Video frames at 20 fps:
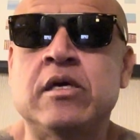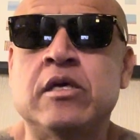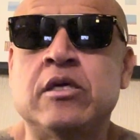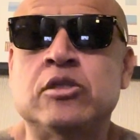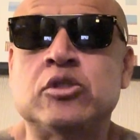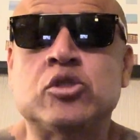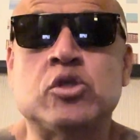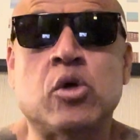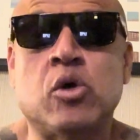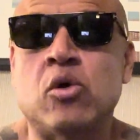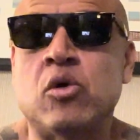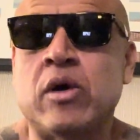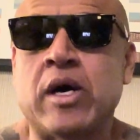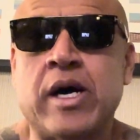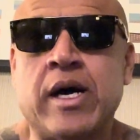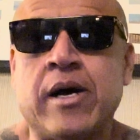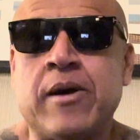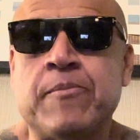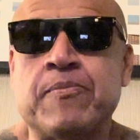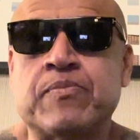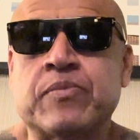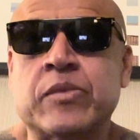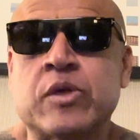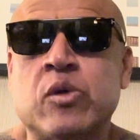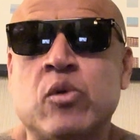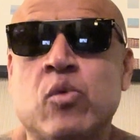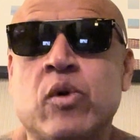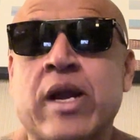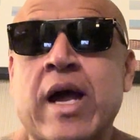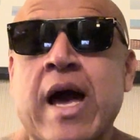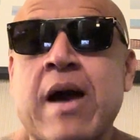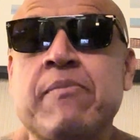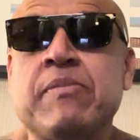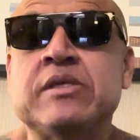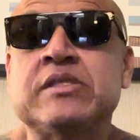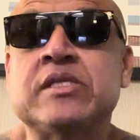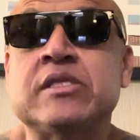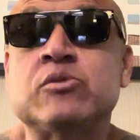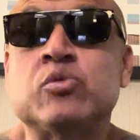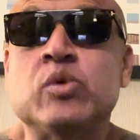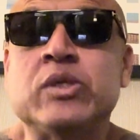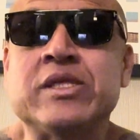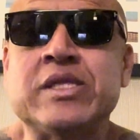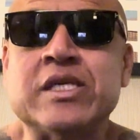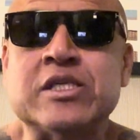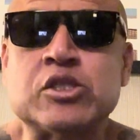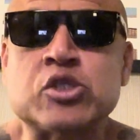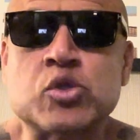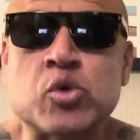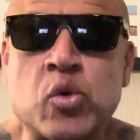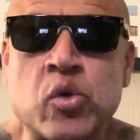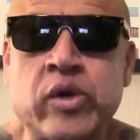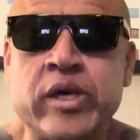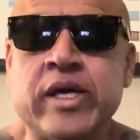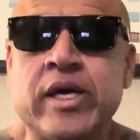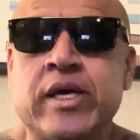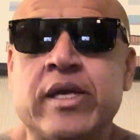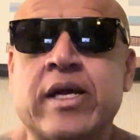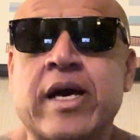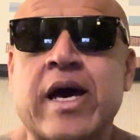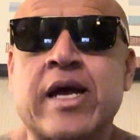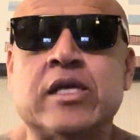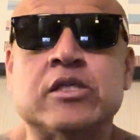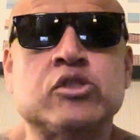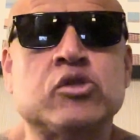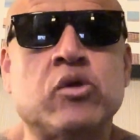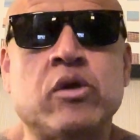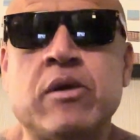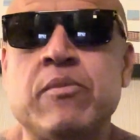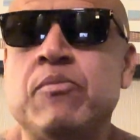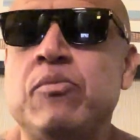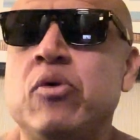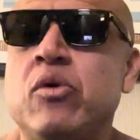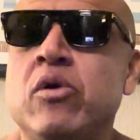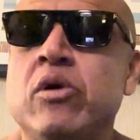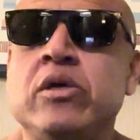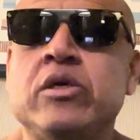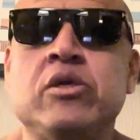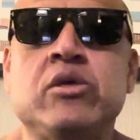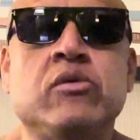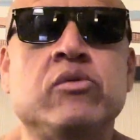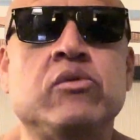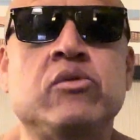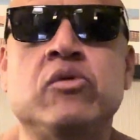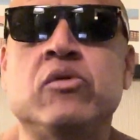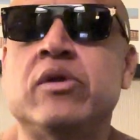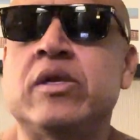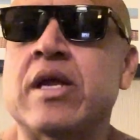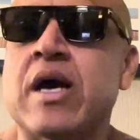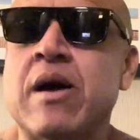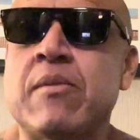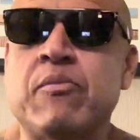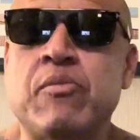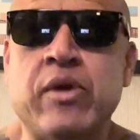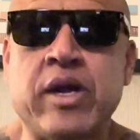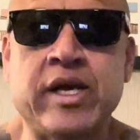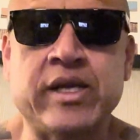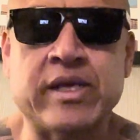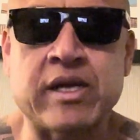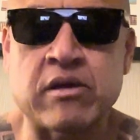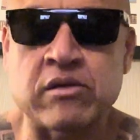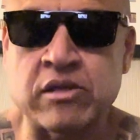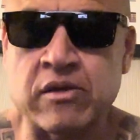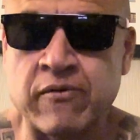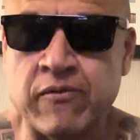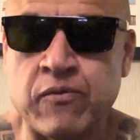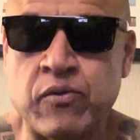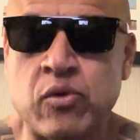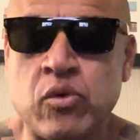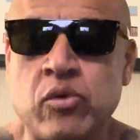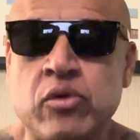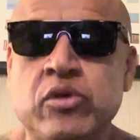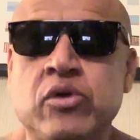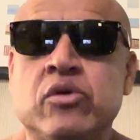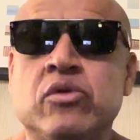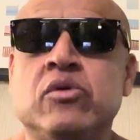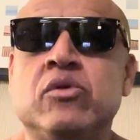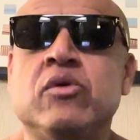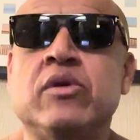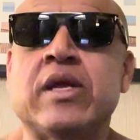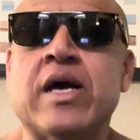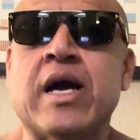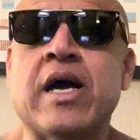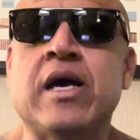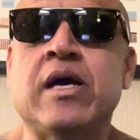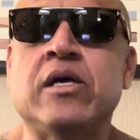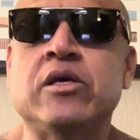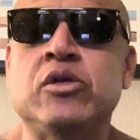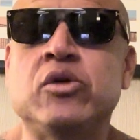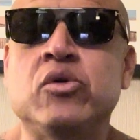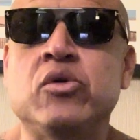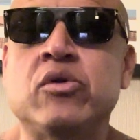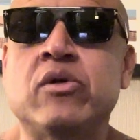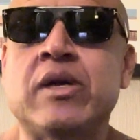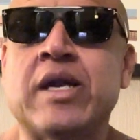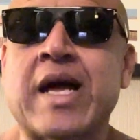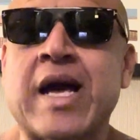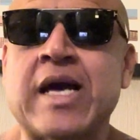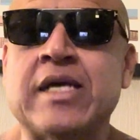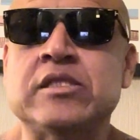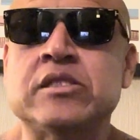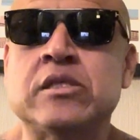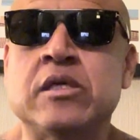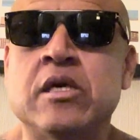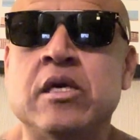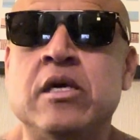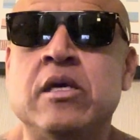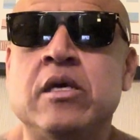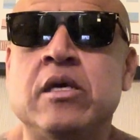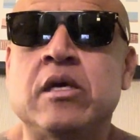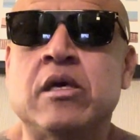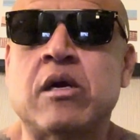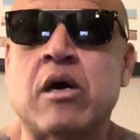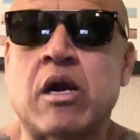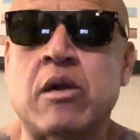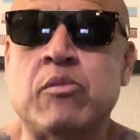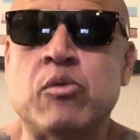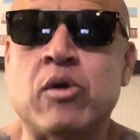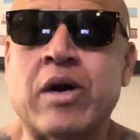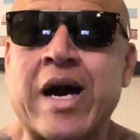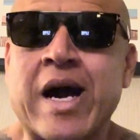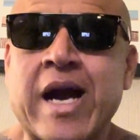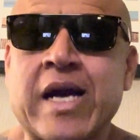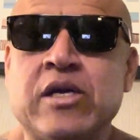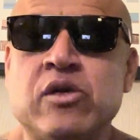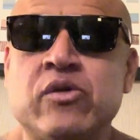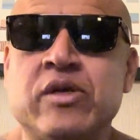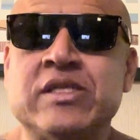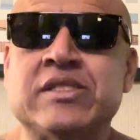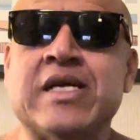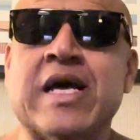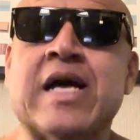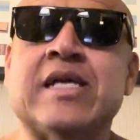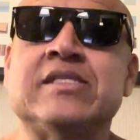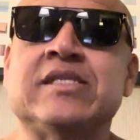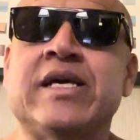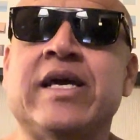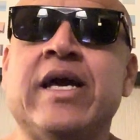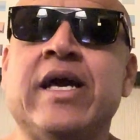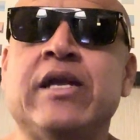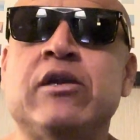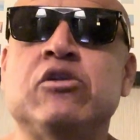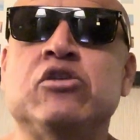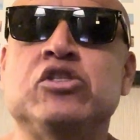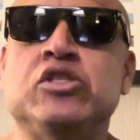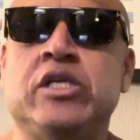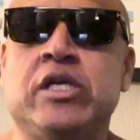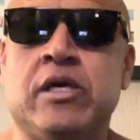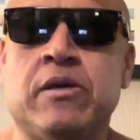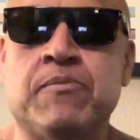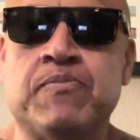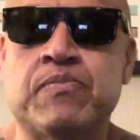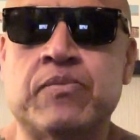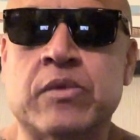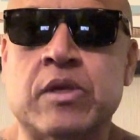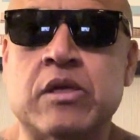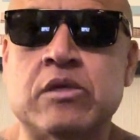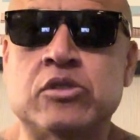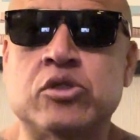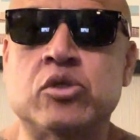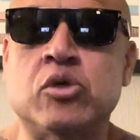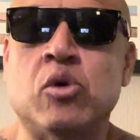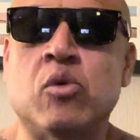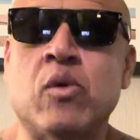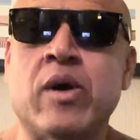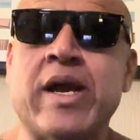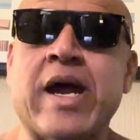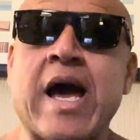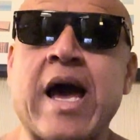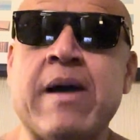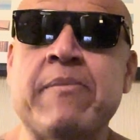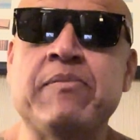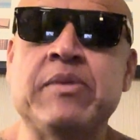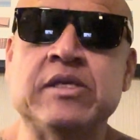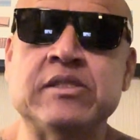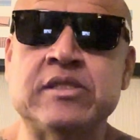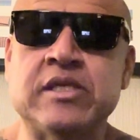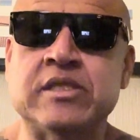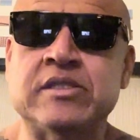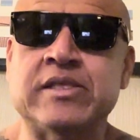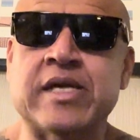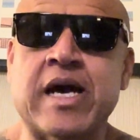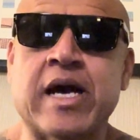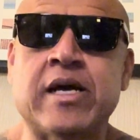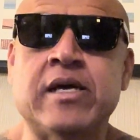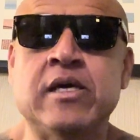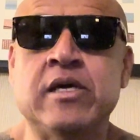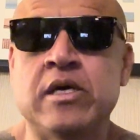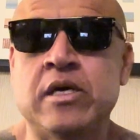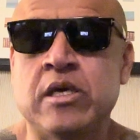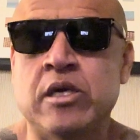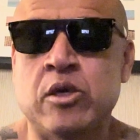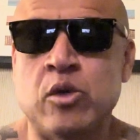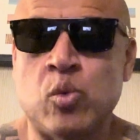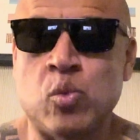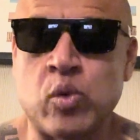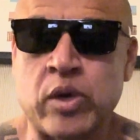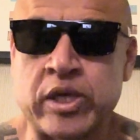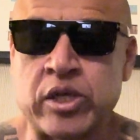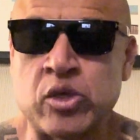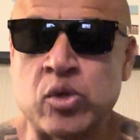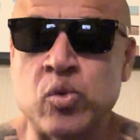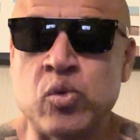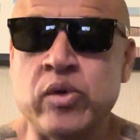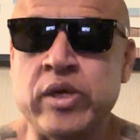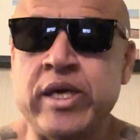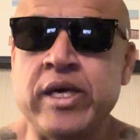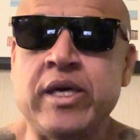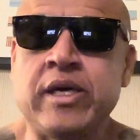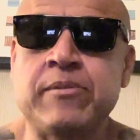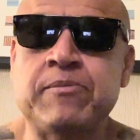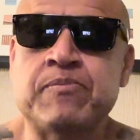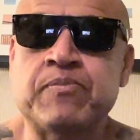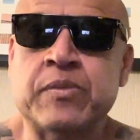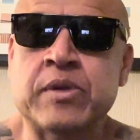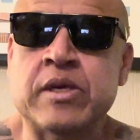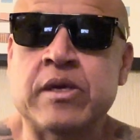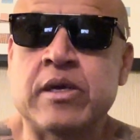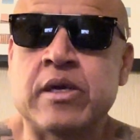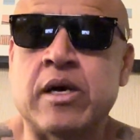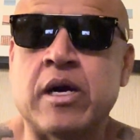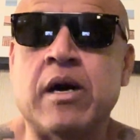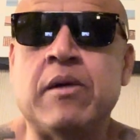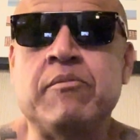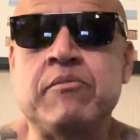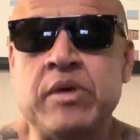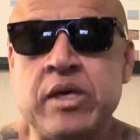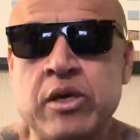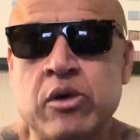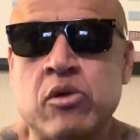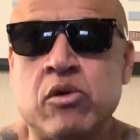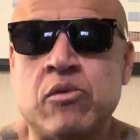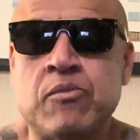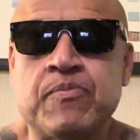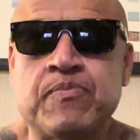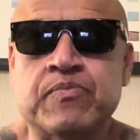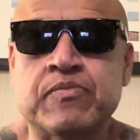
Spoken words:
So what happens is we destroy it. At a certain point, you do not break down the food. You do not utilize carbohydrates as energy. So what happens is that when you eat a meal,